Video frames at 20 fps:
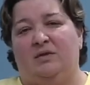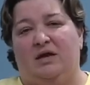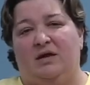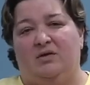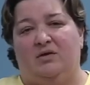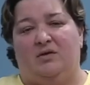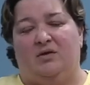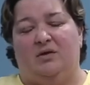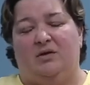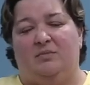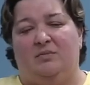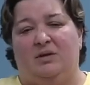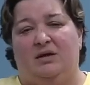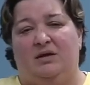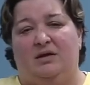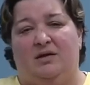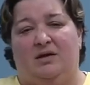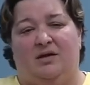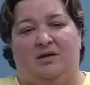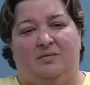that you're going to
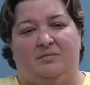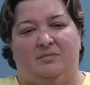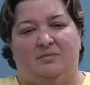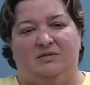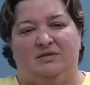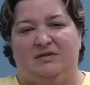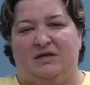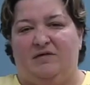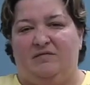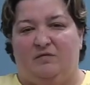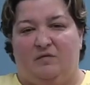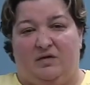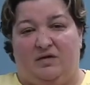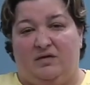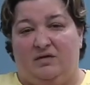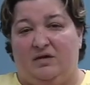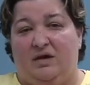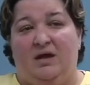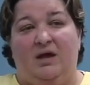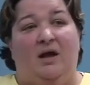be safe
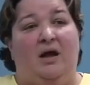with.